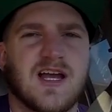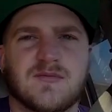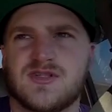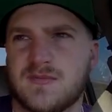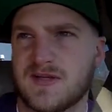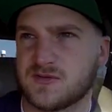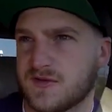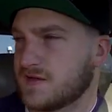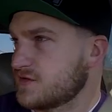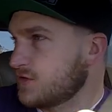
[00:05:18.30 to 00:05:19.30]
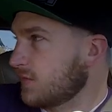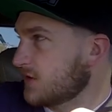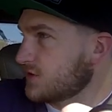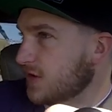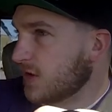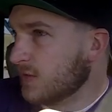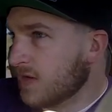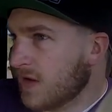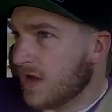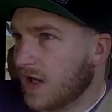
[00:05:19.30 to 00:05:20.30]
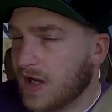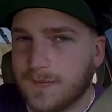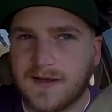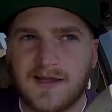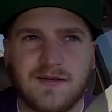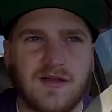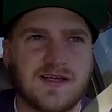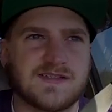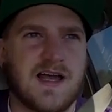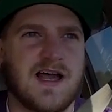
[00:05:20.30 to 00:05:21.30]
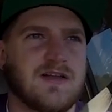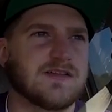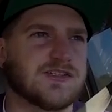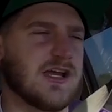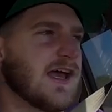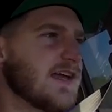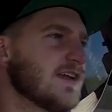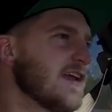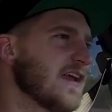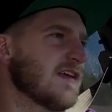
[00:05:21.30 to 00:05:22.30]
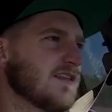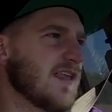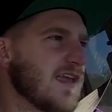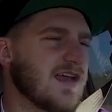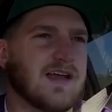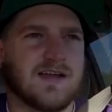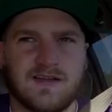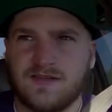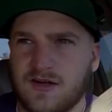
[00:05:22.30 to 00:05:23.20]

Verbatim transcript: Um, shouldn't mess with us too much though. Um, I kind of lost Kyle and Chad they uh,